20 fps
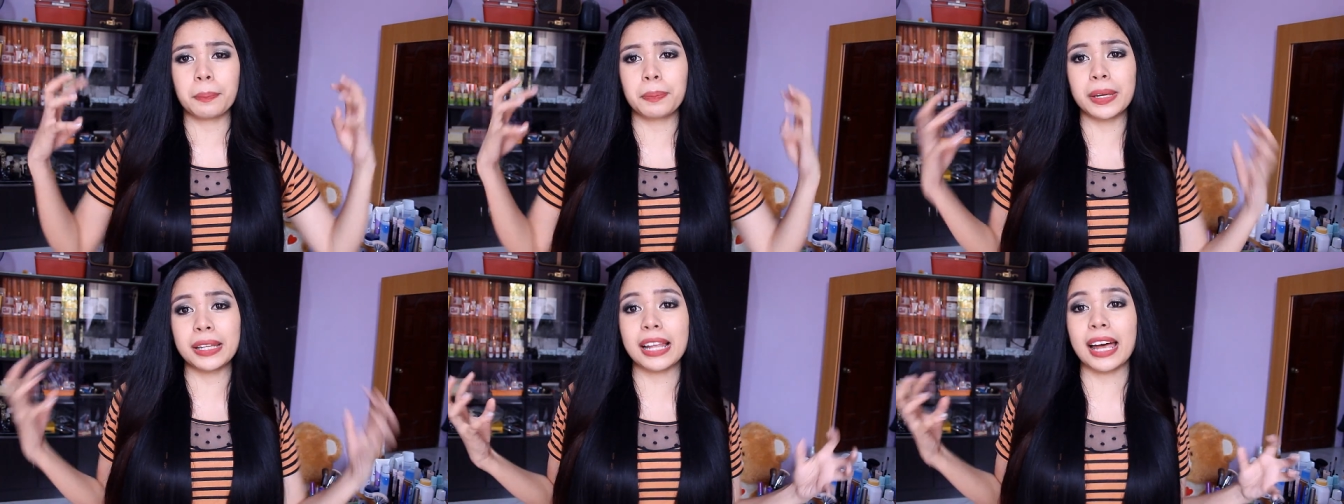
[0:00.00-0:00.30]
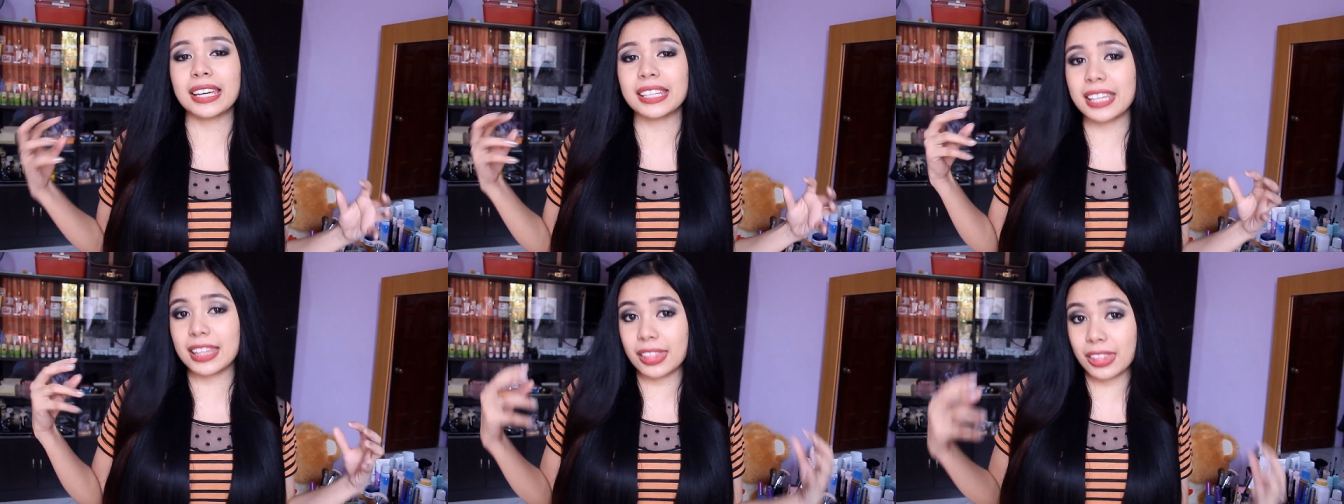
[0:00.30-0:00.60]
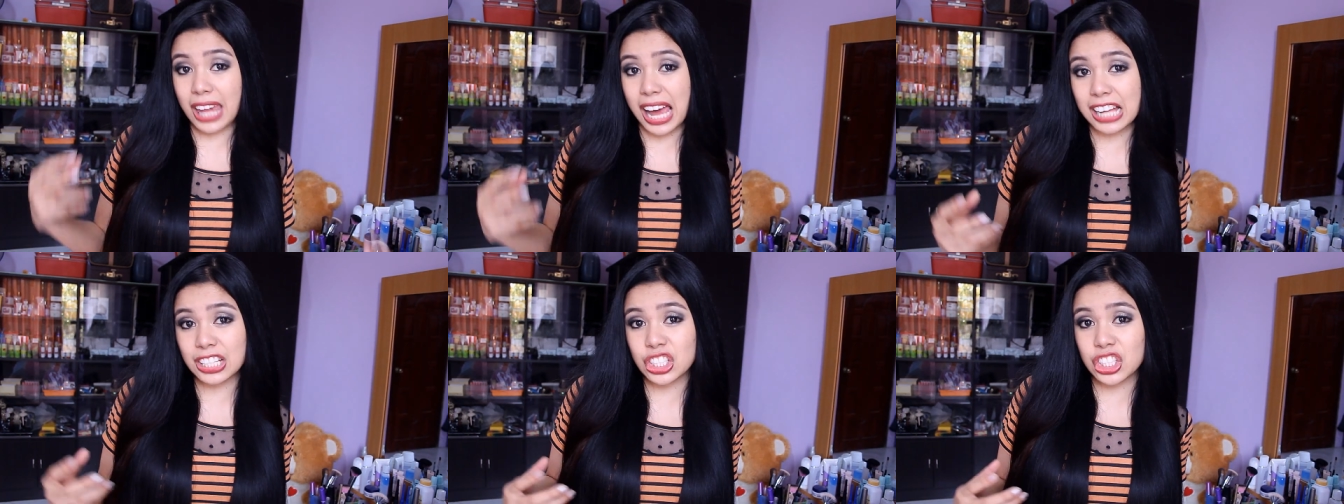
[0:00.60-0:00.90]
be like
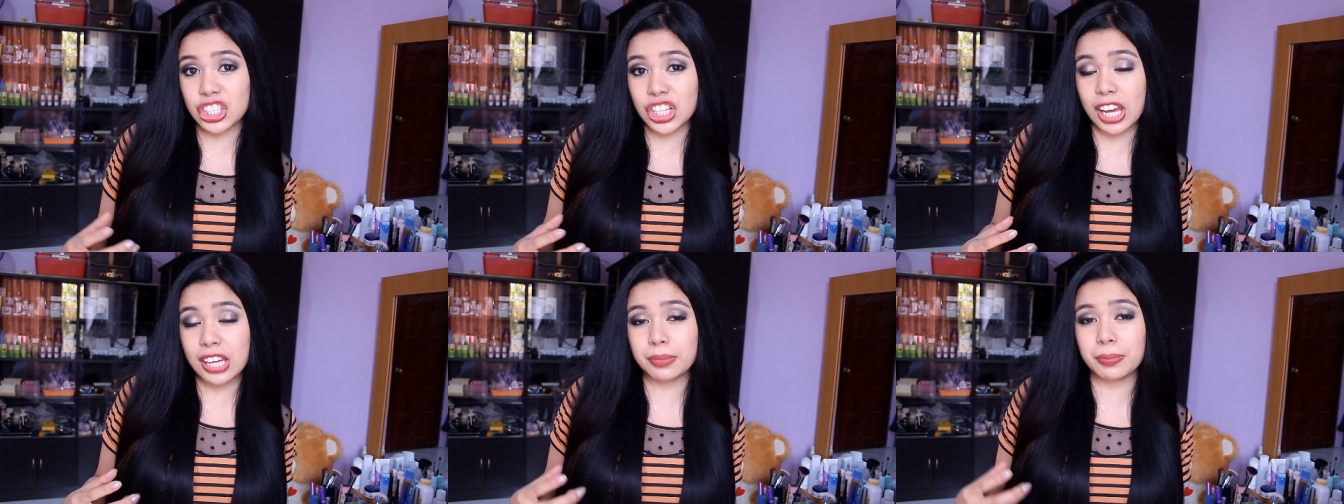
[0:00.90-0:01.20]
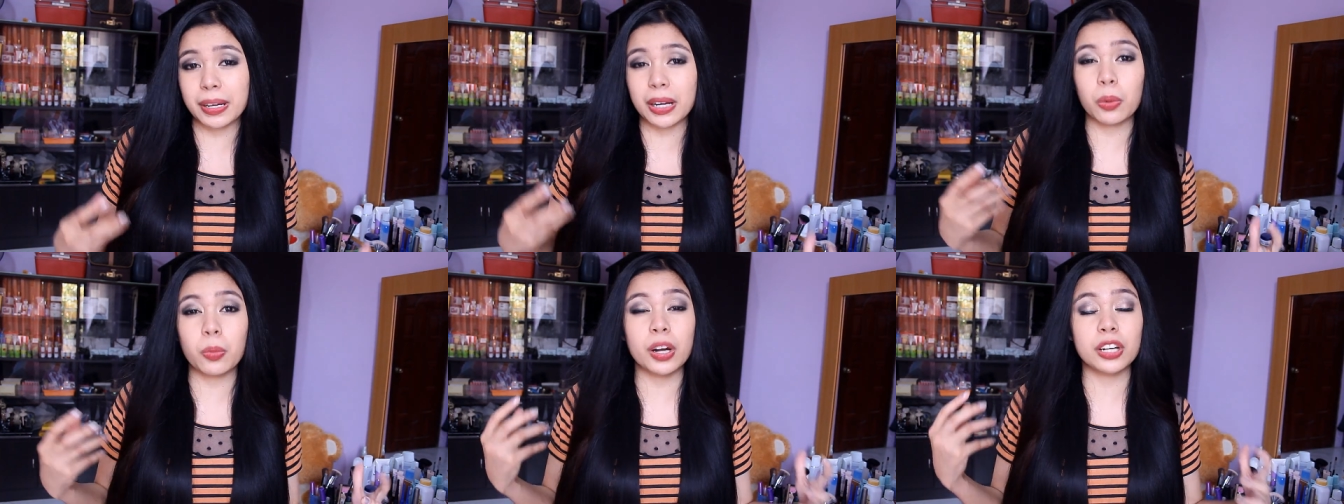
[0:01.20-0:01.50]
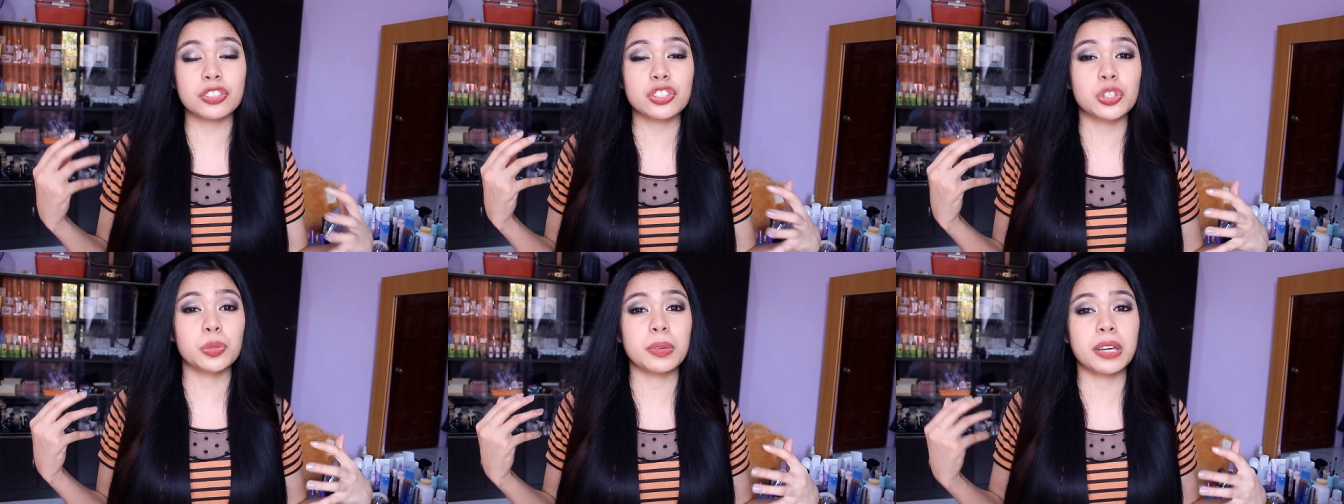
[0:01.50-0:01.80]
in that shade, but I
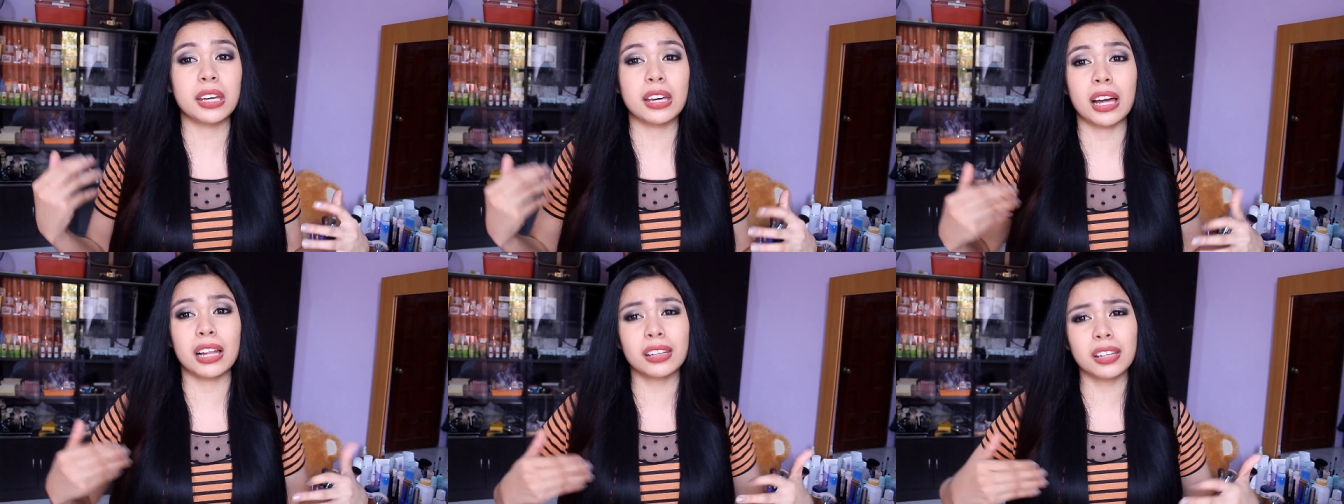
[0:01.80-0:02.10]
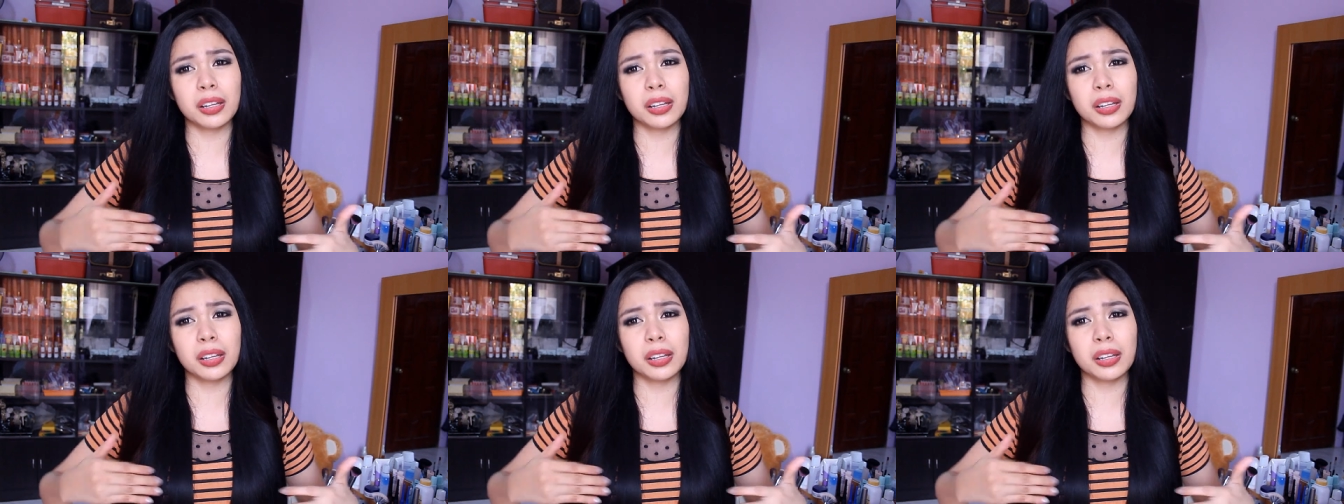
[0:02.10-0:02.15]
want it to be a